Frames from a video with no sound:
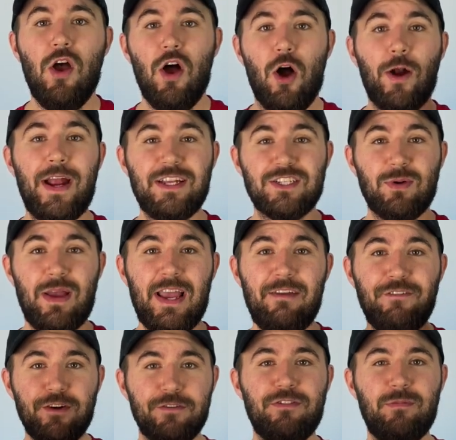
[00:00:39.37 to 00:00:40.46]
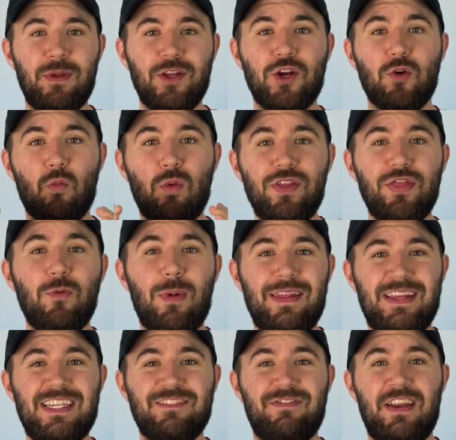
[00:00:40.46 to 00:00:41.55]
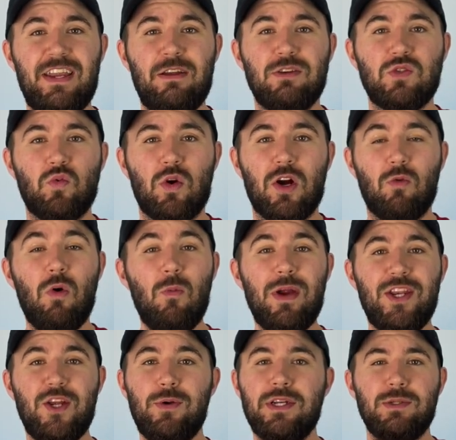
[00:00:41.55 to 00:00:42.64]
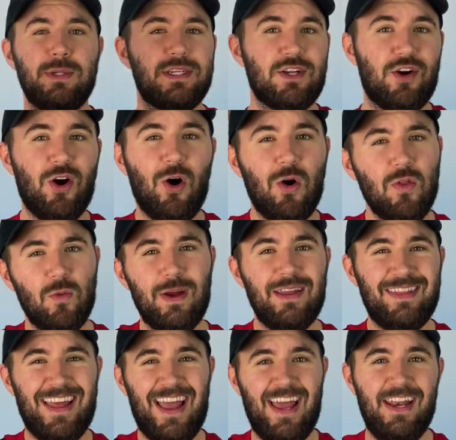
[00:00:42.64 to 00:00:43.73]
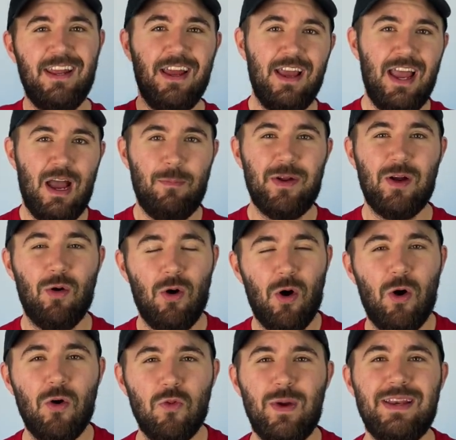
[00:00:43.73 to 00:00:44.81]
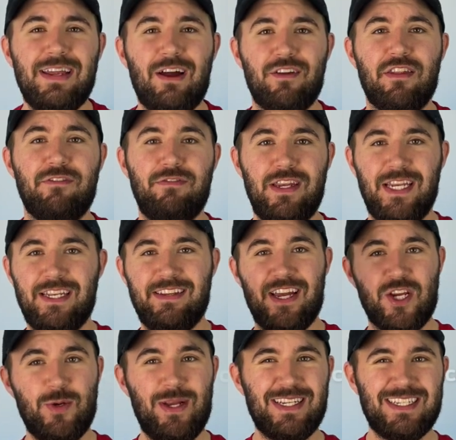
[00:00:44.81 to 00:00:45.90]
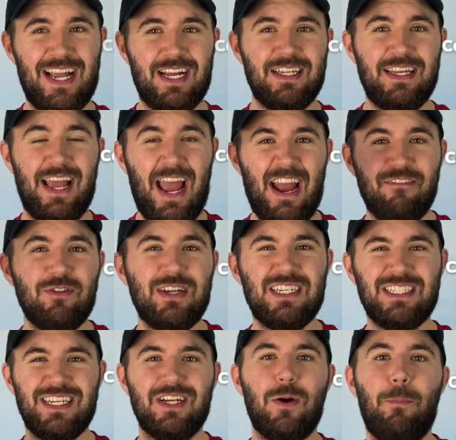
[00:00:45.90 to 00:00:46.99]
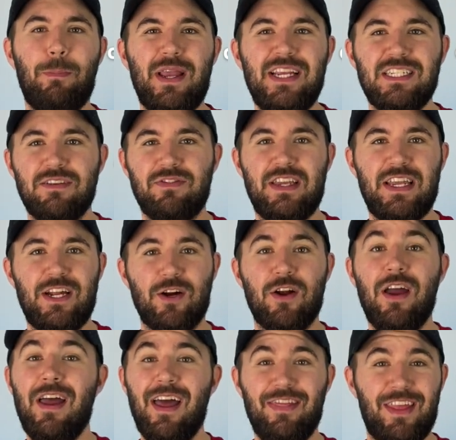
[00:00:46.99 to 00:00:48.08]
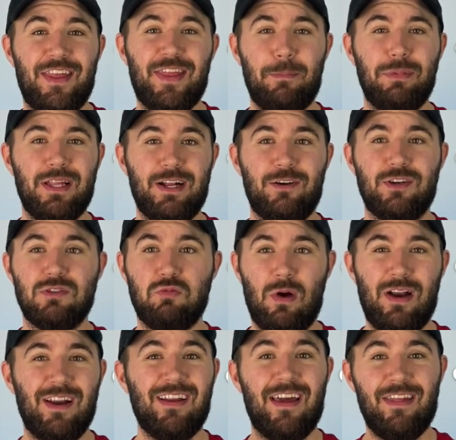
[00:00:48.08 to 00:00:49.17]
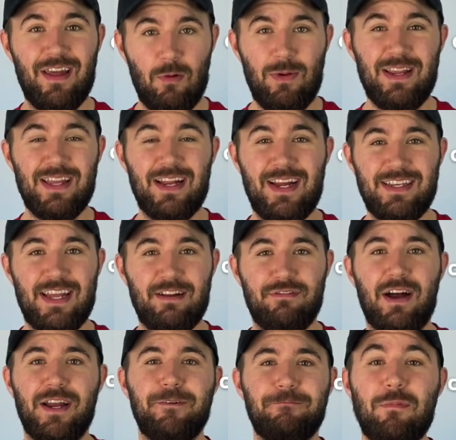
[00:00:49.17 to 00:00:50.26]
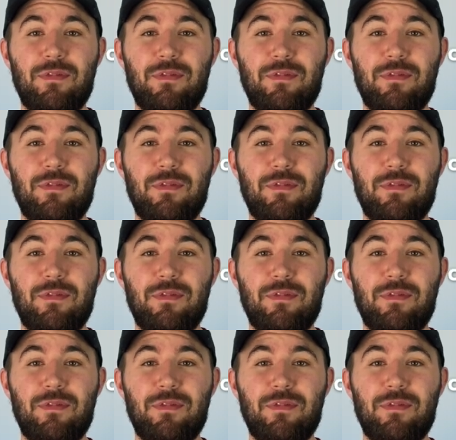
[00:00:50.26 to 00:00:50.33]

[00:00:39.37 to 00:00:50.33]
Okay, so if you're familiar with the way these videos work, what we do is we start all the way at the head and we go all the way down to the feet and tell you exactly every single piece of gear that that player is wearing that we can identify.